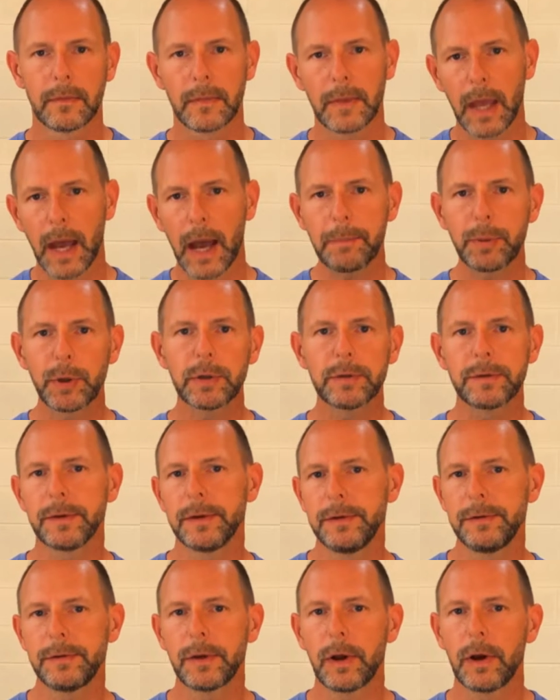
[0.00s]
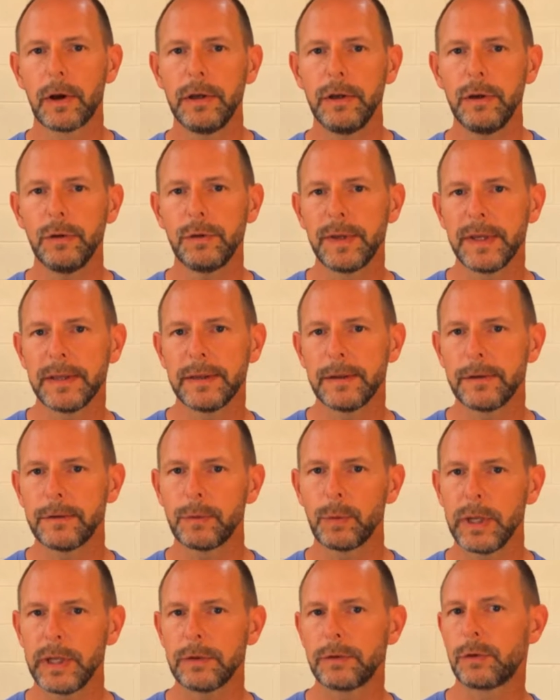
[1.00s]
I personally started using
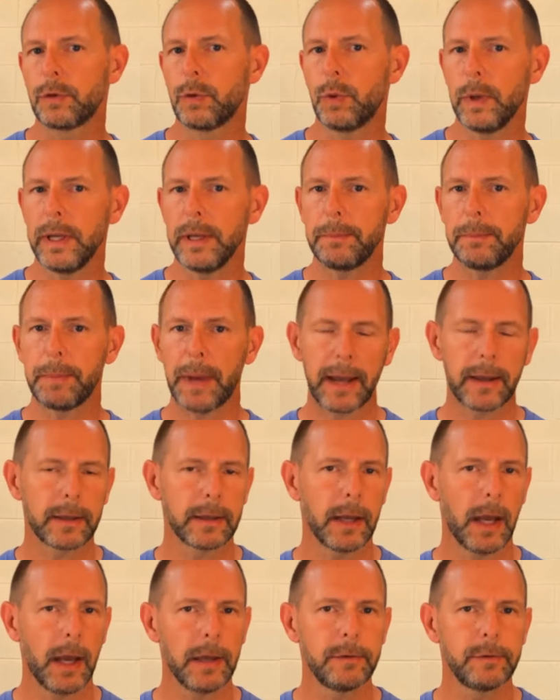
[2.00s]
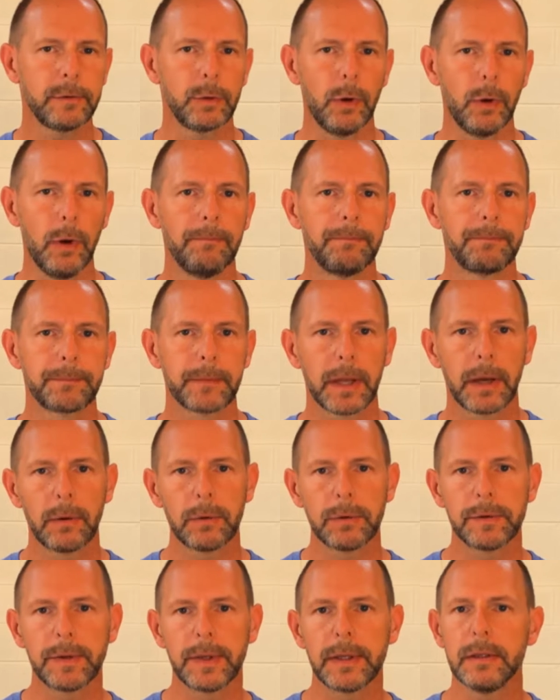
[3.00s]
this week's tweak back in high school. I
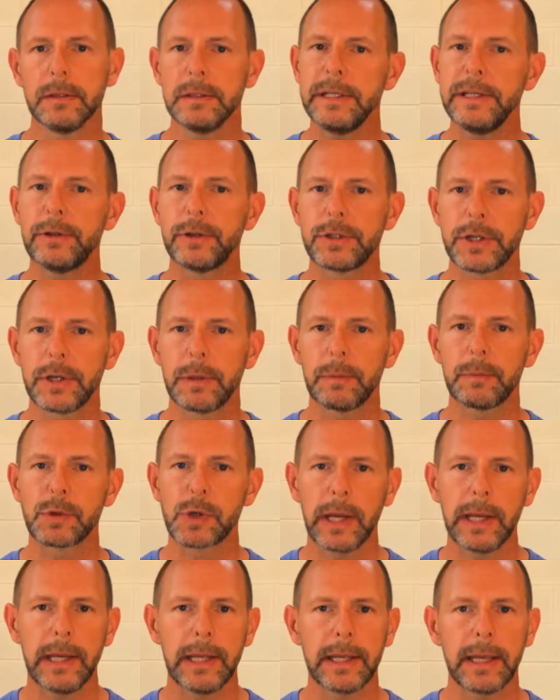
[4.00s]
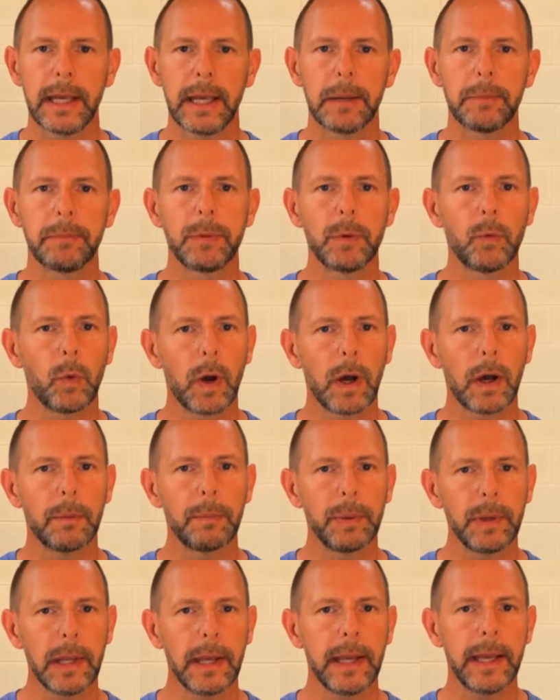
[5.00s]
was at a leadership training camp, and while
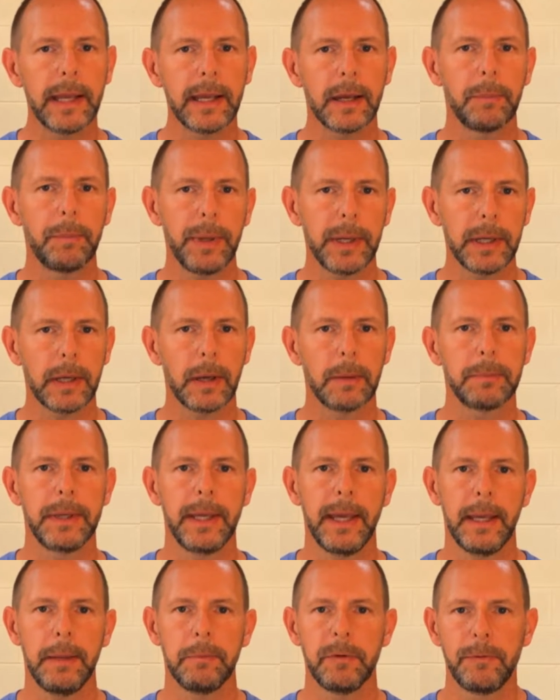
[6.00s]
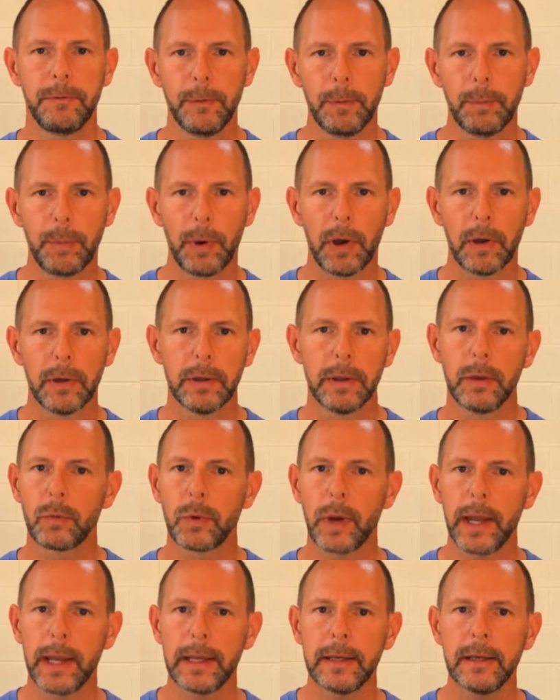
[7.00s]
playing a pickup game of football in the
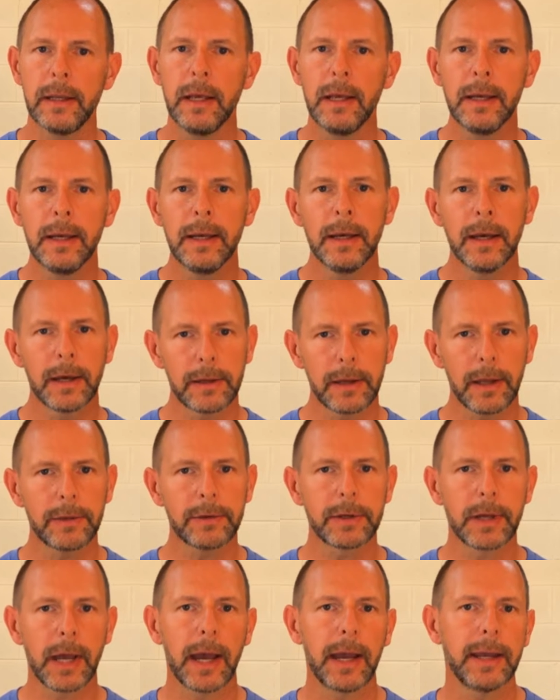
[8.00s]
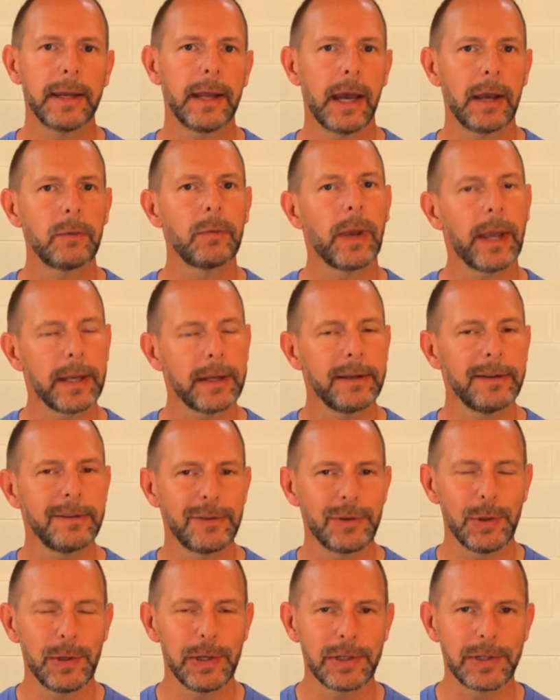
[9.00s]
rain, another guy and I ran
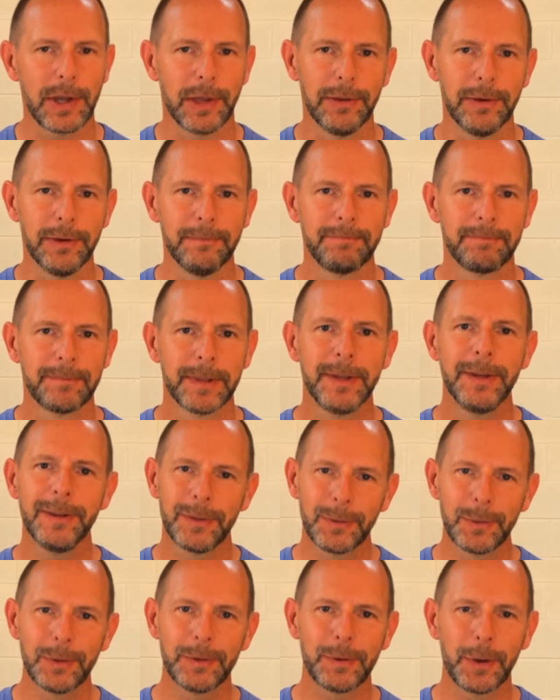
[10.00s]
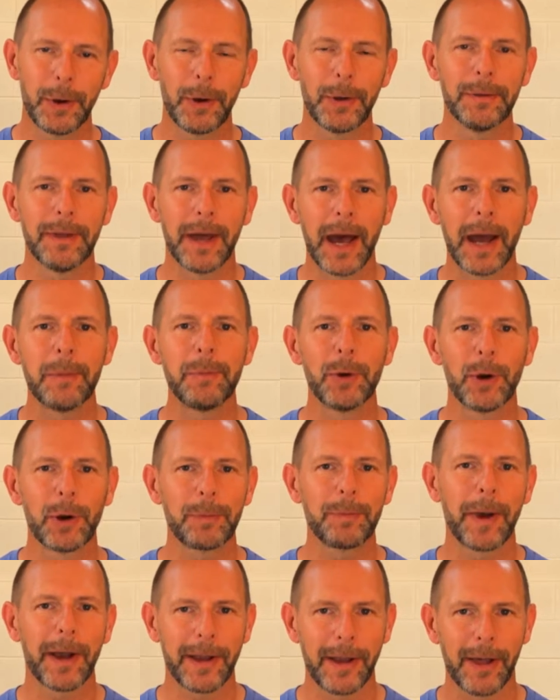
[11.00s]
into each other. The result, I broke
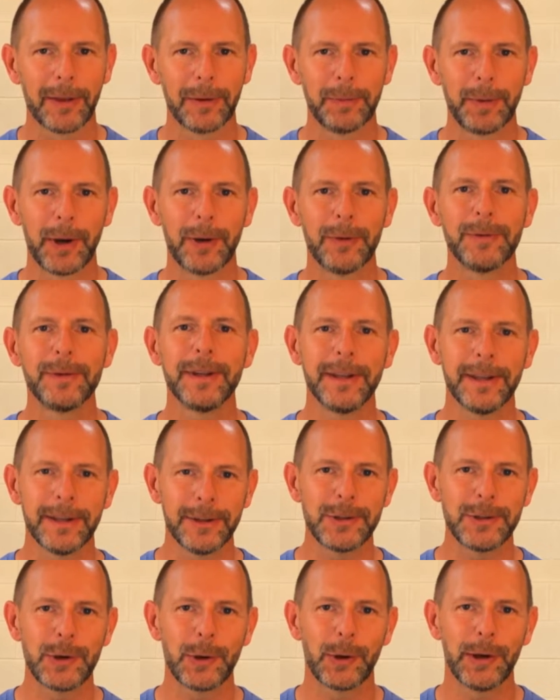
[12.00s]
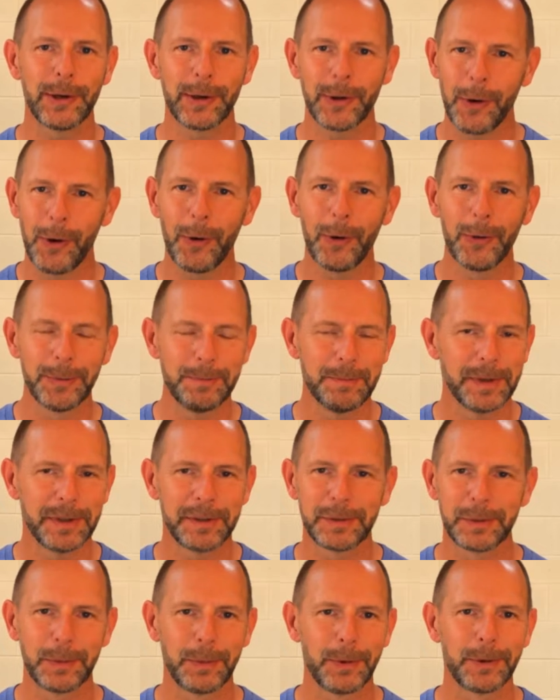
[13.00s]
my collarbone and enjoyed a cold and
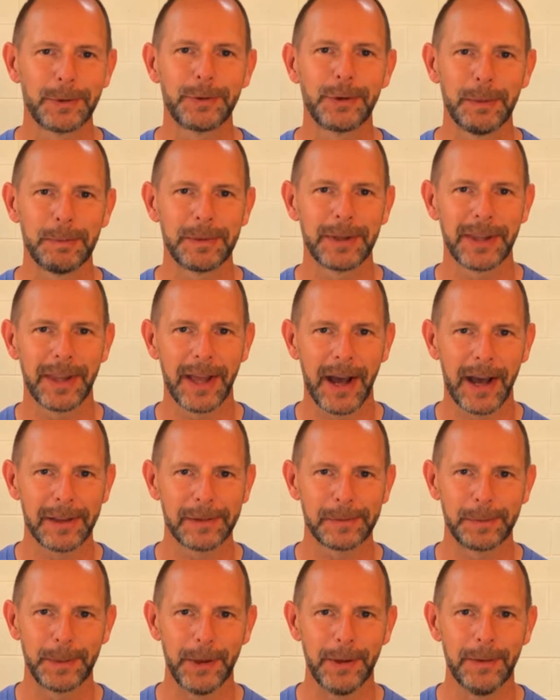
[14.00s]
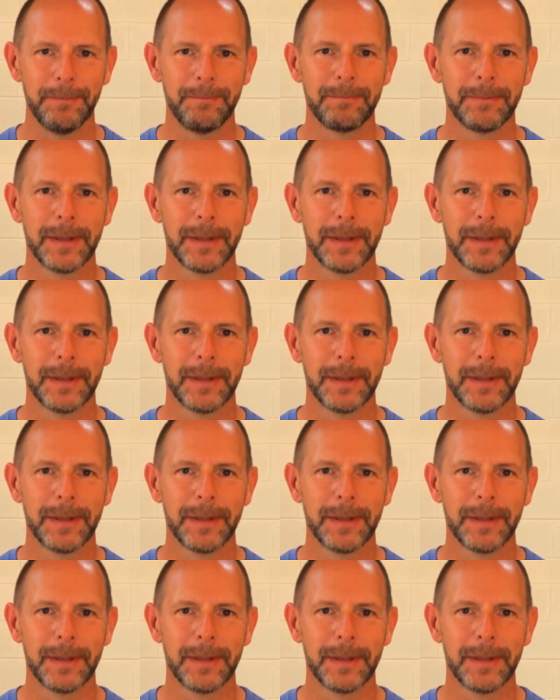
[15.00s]
miserable trip to the hospital.